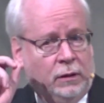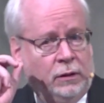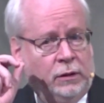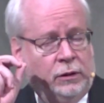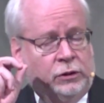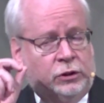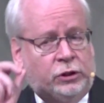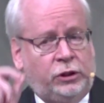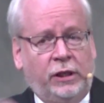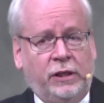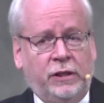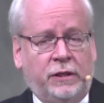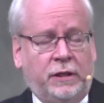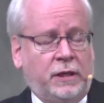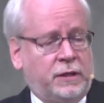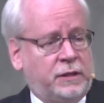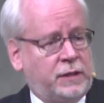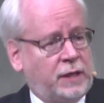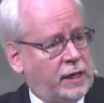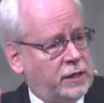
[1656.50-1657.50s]

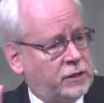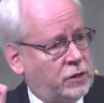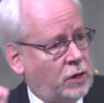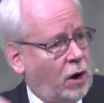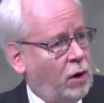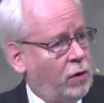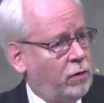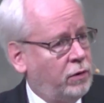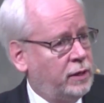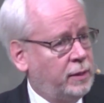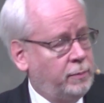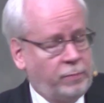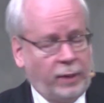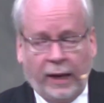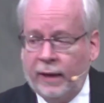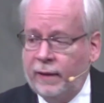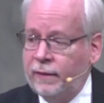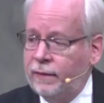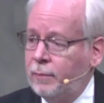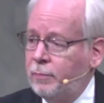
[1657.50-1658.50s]
Jesus has already
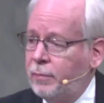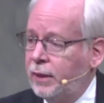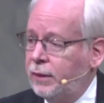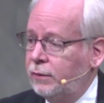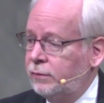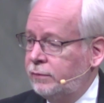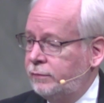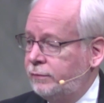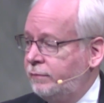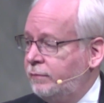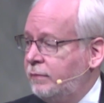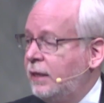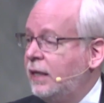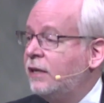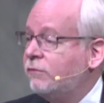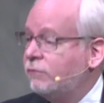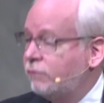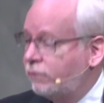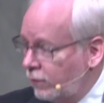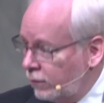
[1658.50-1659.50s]
paid the bill
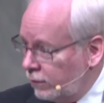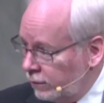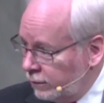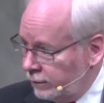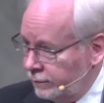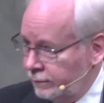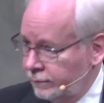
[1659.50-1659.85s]
in full.